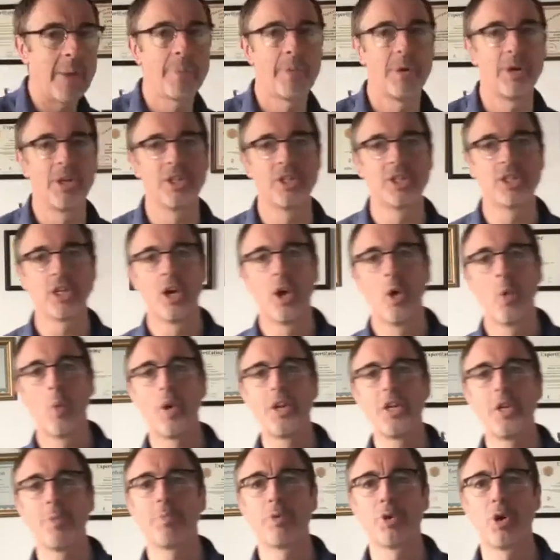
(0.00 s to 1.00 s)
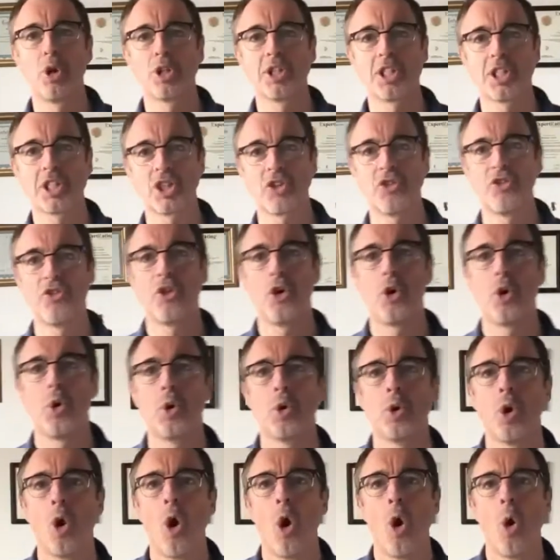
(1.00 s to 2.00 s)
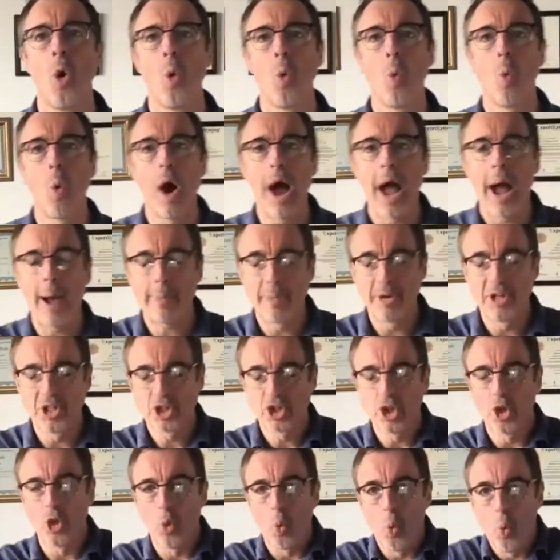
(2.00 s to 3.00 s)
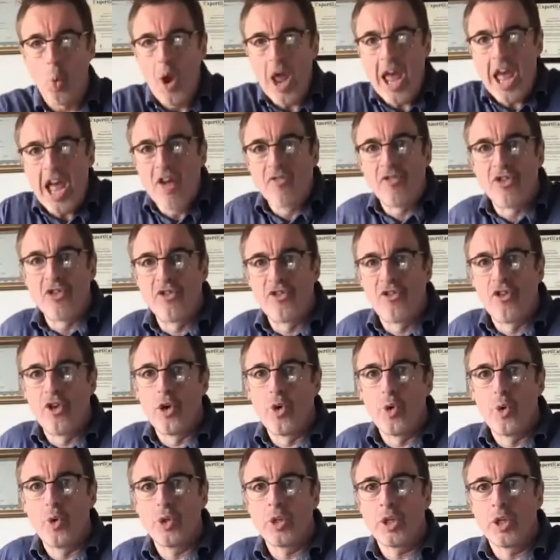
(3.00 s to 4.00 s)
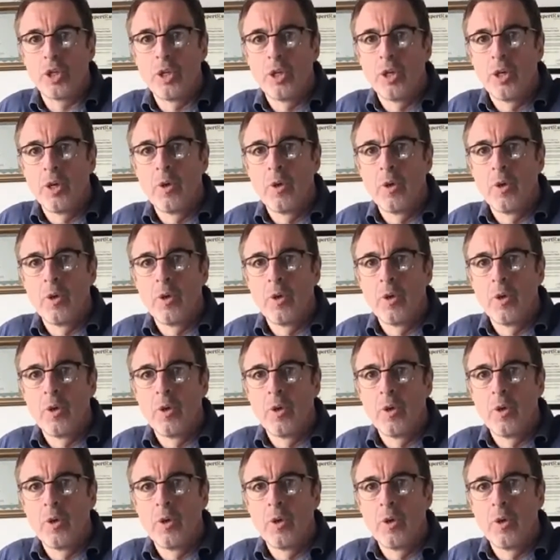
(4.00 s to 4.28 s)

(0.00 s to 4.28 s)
happens when you process a food, what happens to the weight of the food,